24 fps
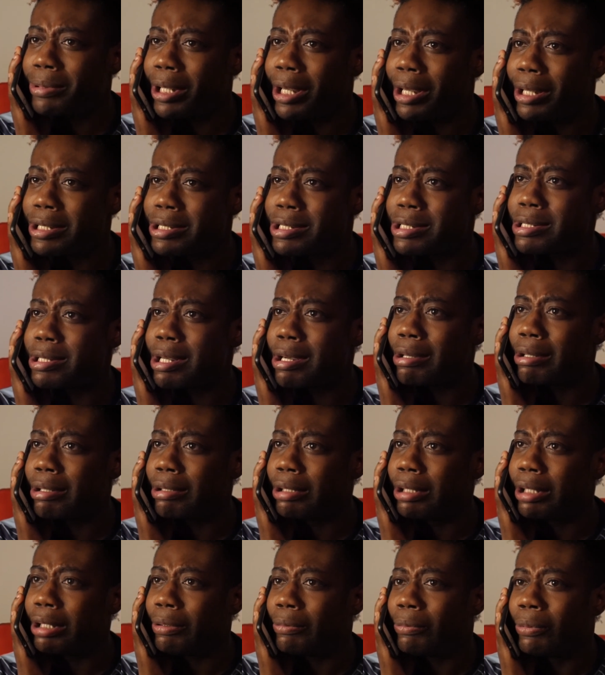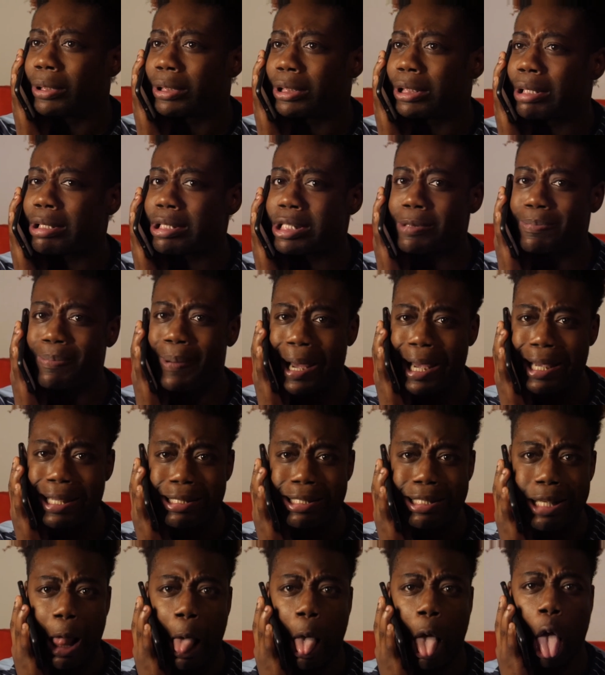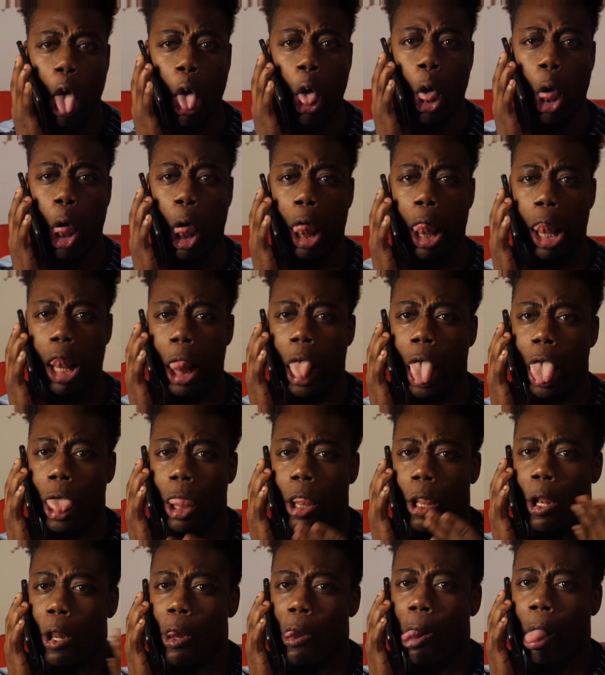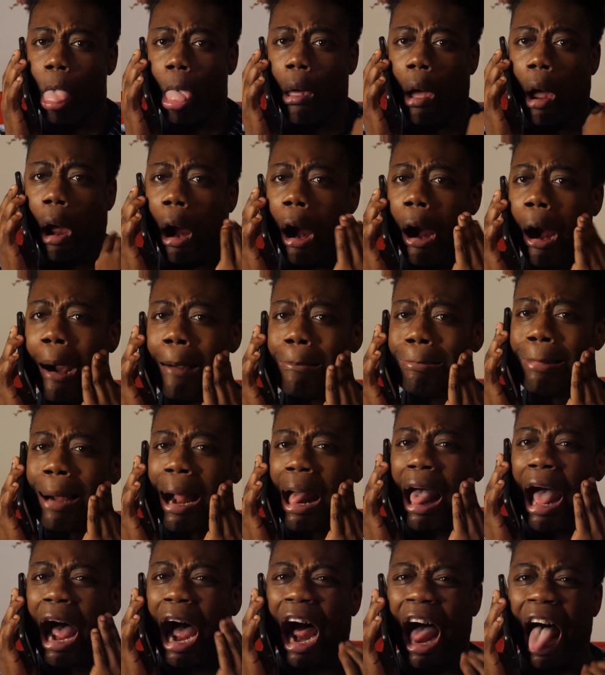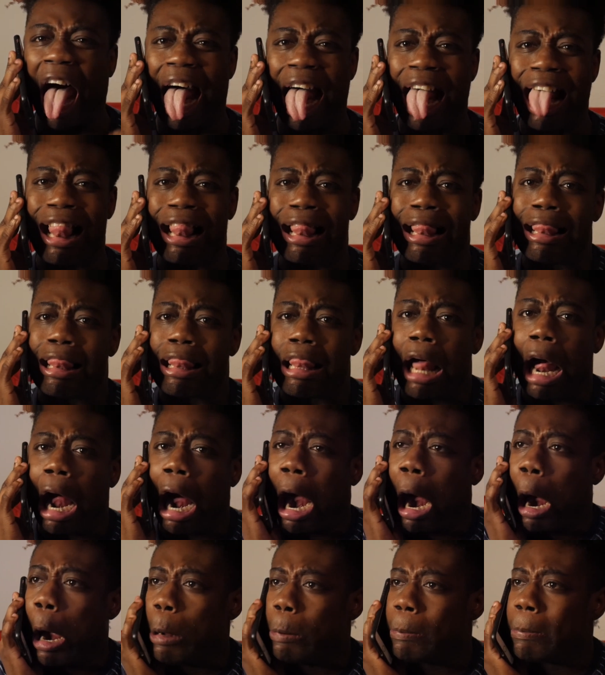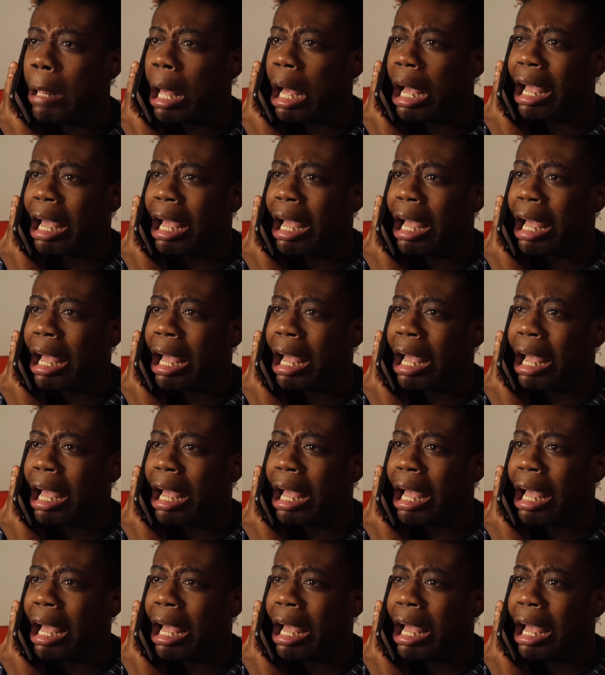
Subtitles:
that succulent with the spice. Oh, oh my god. Oh my